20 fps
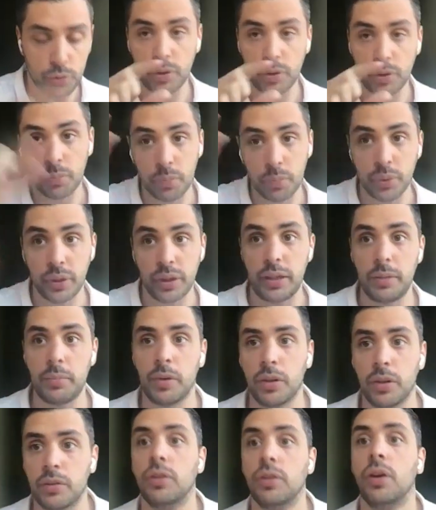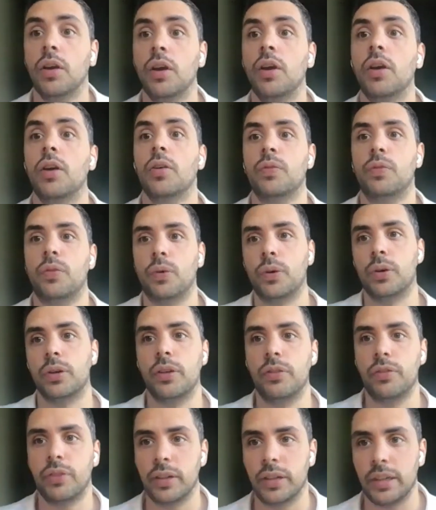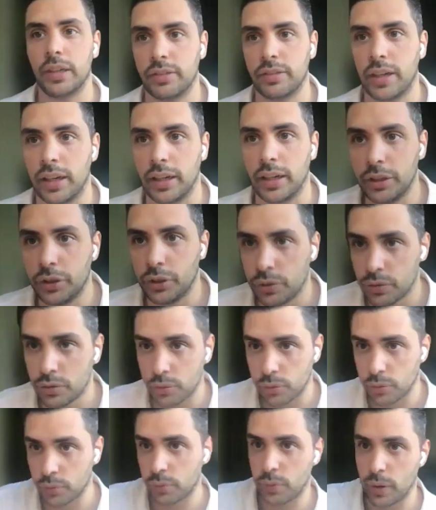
You can put emails for different escalations.